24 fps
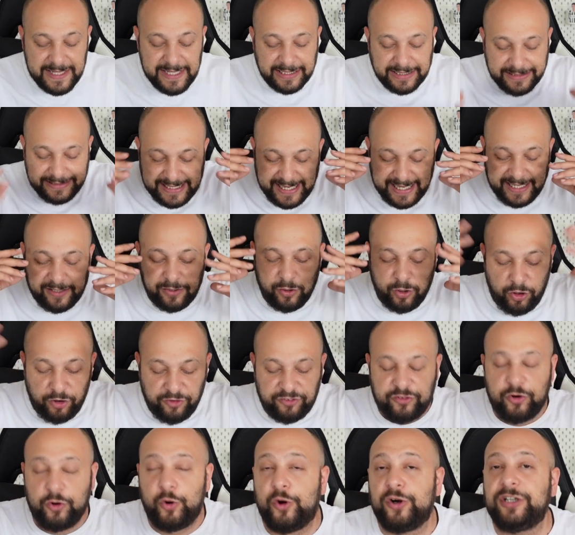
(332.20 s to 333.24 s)
Then, of
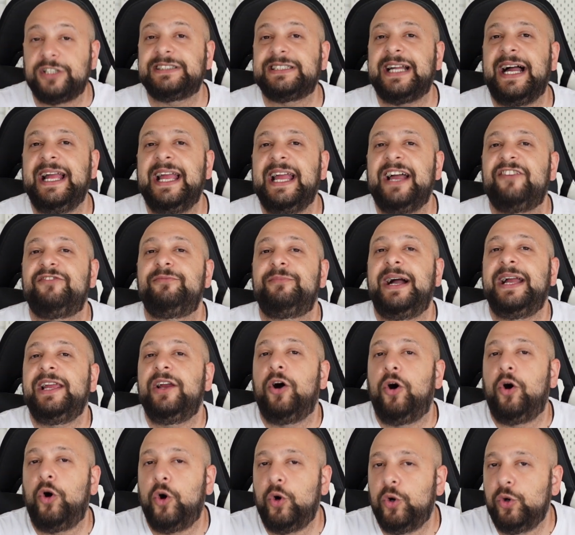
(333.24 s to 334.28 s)
course, I have my
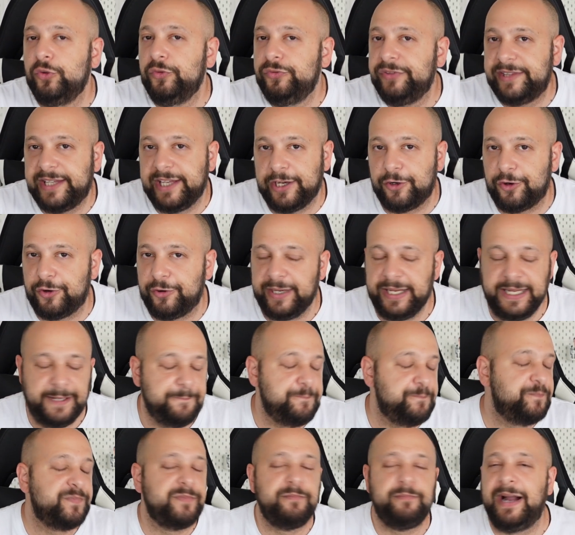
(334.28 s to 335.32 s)
own theory.
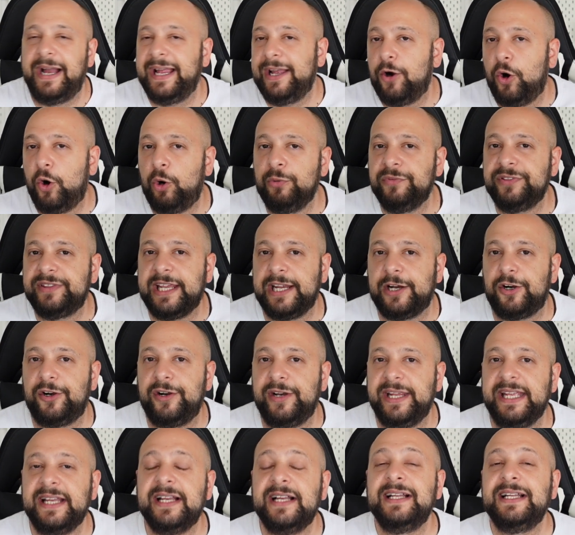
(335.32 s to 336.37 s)
My own
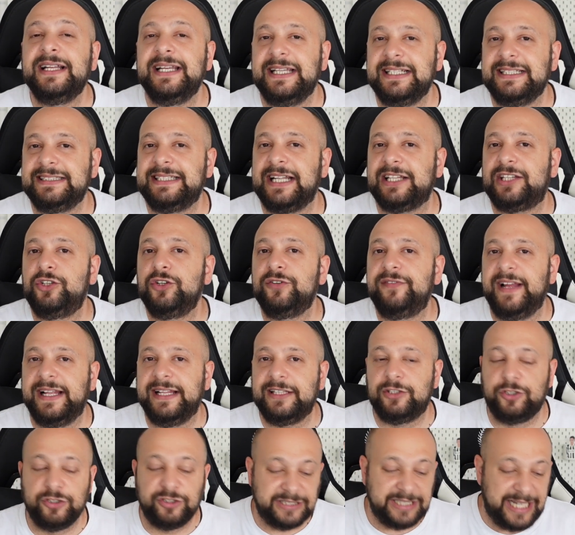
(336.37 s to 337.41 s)
theory is that
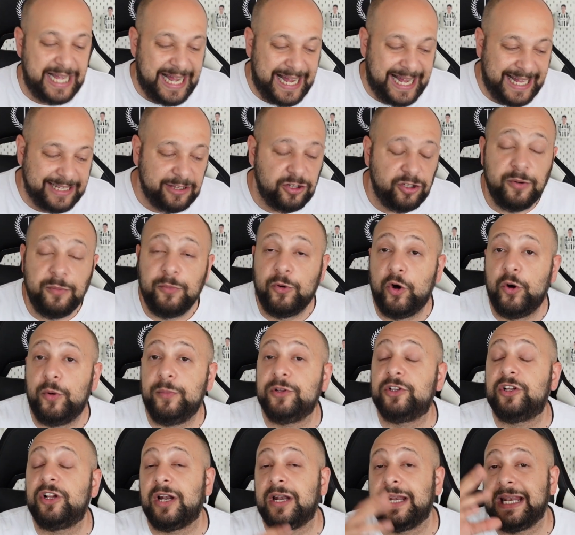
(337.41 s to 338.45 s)
Juventus, at the
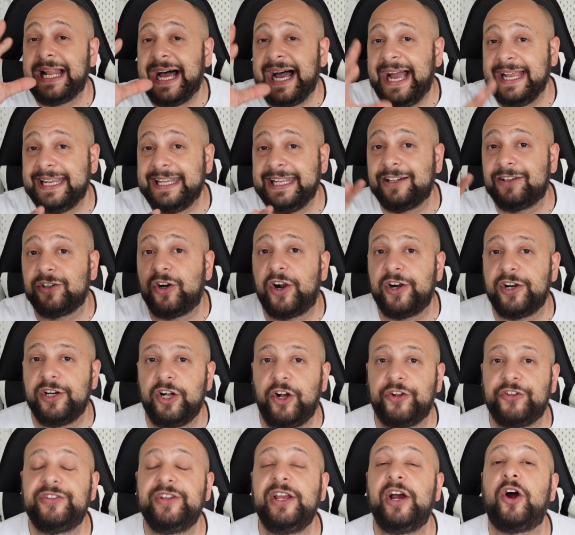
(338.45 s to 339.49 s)
moment, like it or
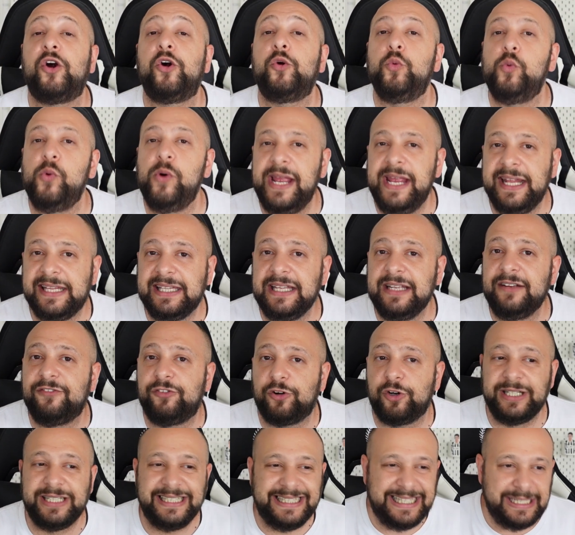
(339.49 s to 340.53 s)
not, they are waiting for
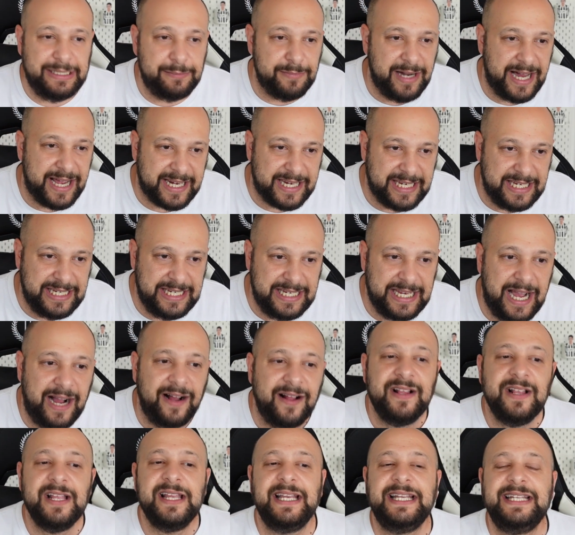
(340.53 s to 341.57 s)
Di Maria.
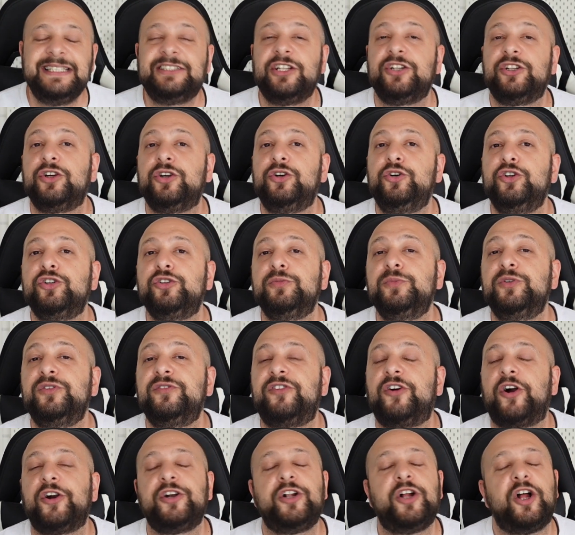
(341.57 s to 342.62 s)
Is it a good move
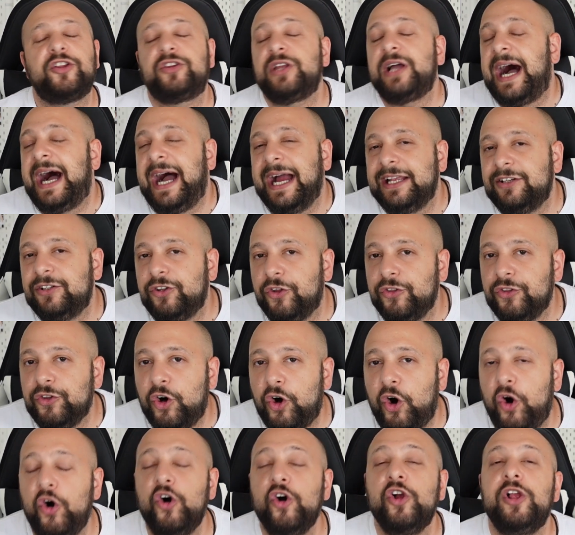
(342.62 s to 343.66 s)
or not? I don't
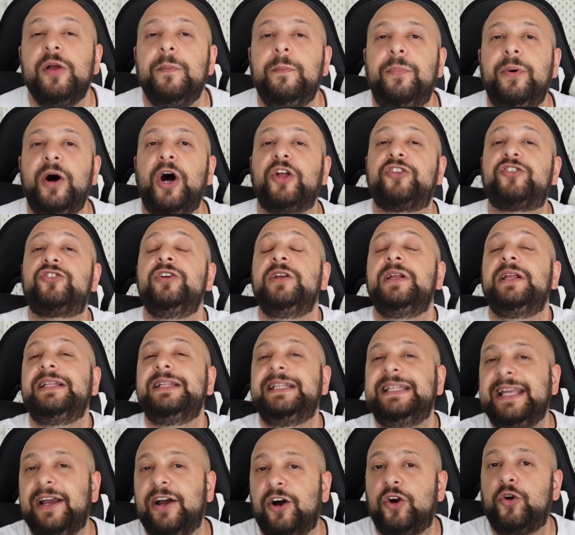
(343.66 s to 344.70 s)
know, but
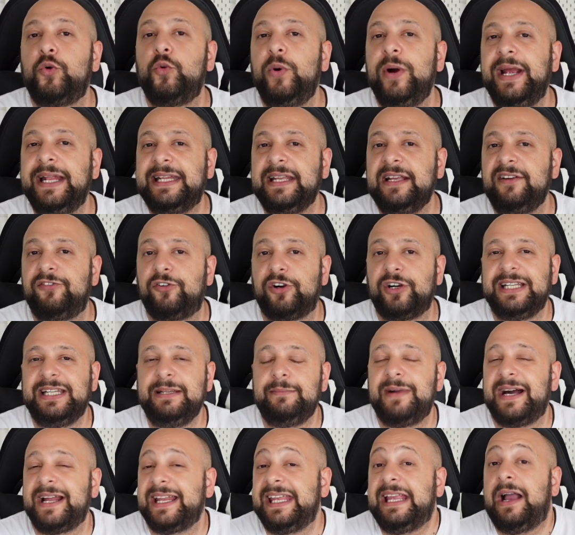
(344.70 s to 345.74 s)
they are waiting for Di
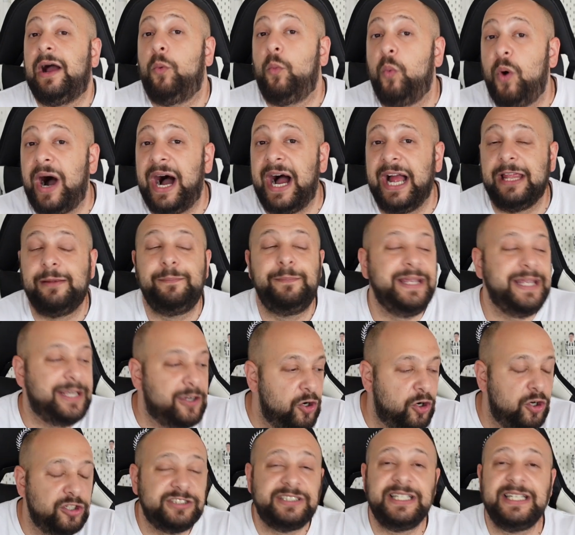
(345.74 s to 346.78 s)
Maria. Why?
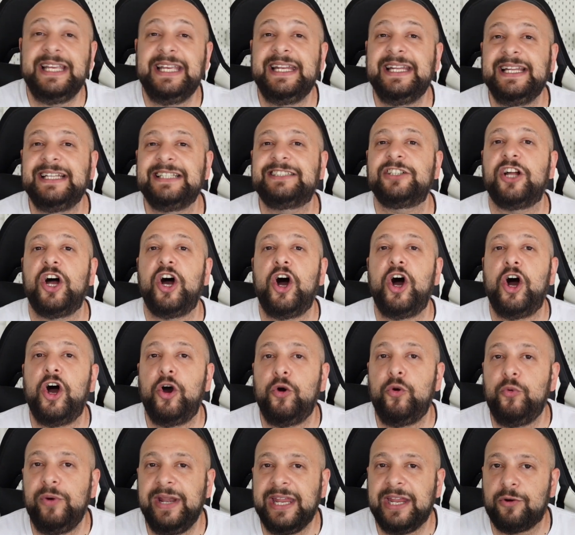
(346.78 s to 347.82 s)
Because it is a
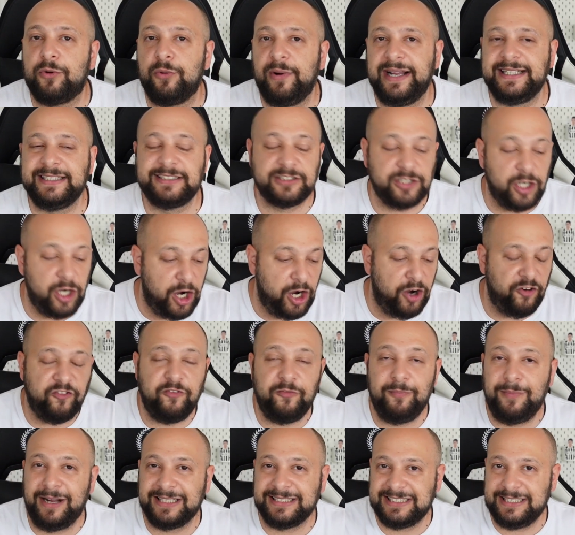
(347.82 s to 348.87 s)
request of
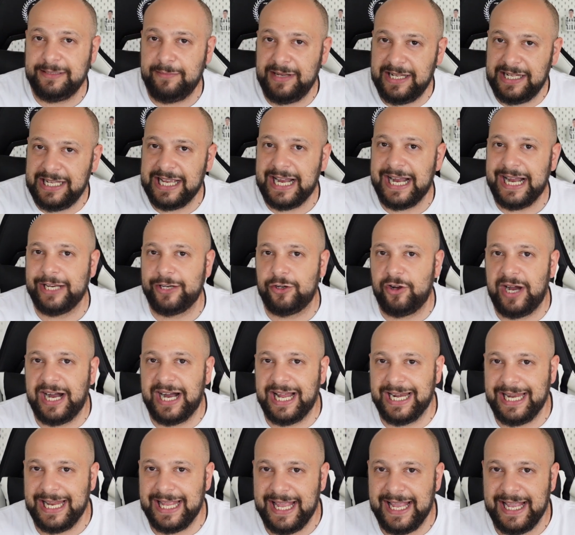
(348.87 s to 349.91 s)
Massimiliano
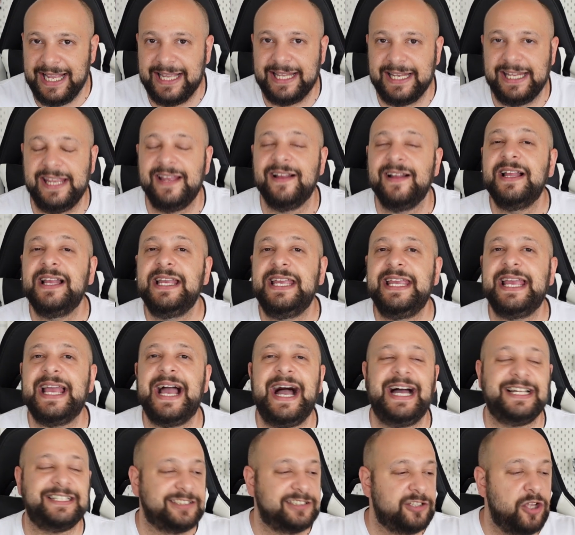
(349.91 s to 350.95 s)
Allegri. He
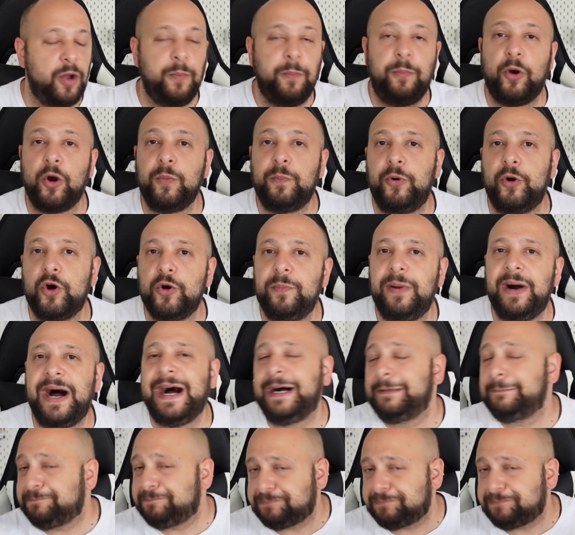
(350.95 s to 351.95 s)
asked Paul Pogba,